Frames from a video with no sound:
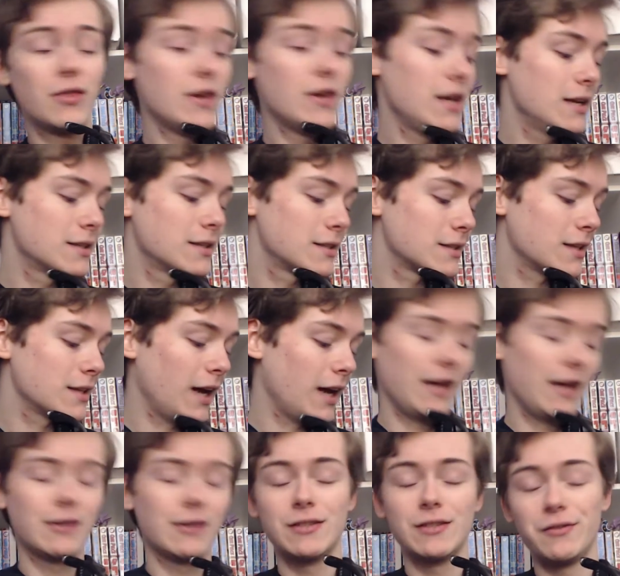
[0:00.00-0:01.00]
these
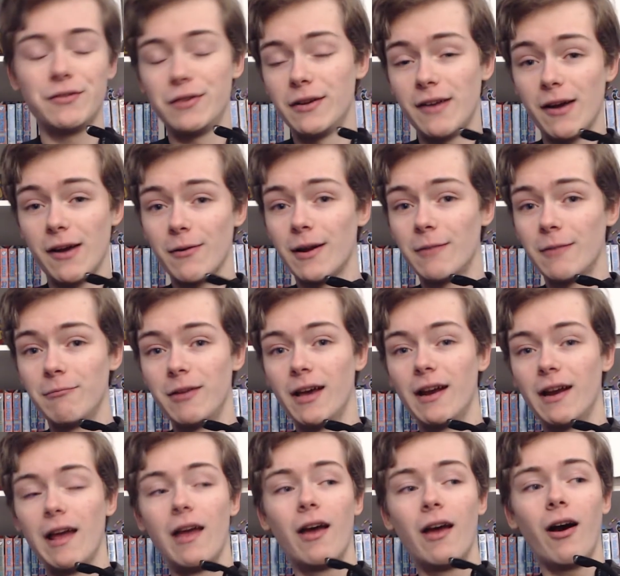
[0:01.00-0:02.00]
titles, if you have not read them yet,